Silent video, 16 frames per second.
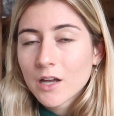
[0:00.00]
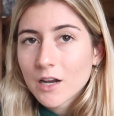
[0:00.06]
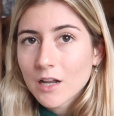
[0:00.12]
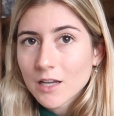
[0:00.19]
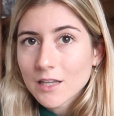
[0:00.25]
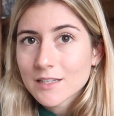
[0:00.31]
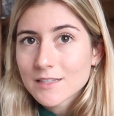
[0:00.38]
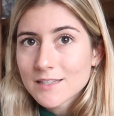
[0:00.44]

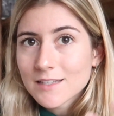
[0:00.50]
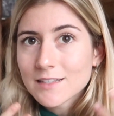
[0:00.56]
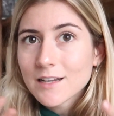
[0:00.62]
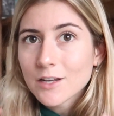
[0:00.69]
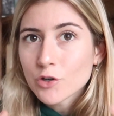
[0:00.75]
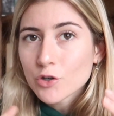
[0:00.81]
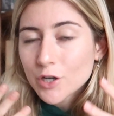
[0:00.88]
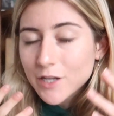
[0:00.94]
Like, this is
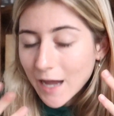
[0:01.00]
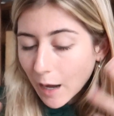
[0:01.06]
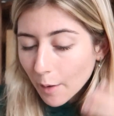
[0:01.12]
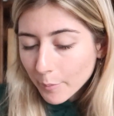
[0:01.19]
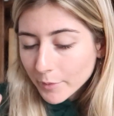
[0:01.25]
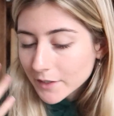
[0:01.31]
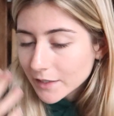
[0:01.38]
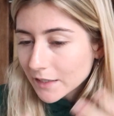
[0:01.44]
literally
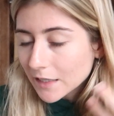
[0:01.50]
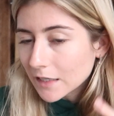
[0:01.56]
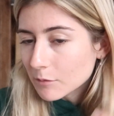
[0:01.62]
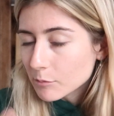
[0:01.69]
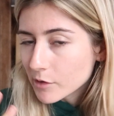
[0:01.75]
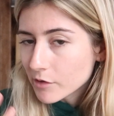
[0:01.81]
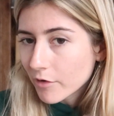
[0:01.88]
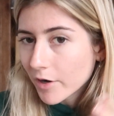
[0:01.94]
happening
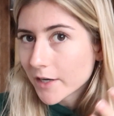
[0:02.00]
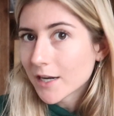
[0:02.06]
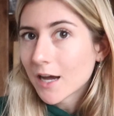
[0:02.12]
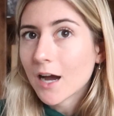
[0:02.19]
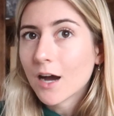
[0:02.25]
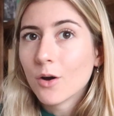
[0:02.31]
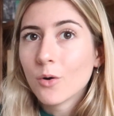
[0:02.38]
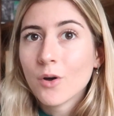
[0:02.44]
in me right
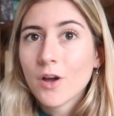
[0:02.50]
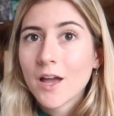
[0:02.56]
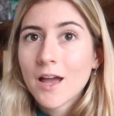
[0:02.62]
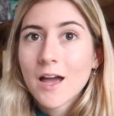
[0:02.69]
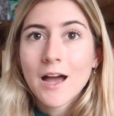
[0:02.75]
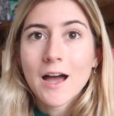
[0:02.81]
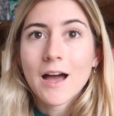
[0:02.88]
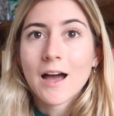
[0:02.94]
now,
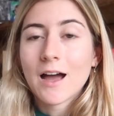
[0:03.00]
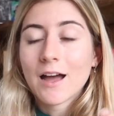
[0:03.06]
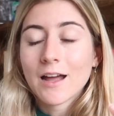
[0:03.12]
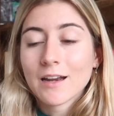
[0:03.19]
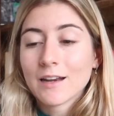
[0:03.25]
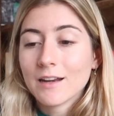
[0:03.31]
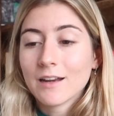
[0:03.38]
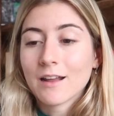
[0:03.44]

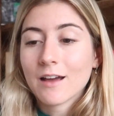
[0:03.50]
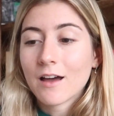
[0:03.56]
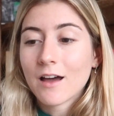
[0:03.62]
and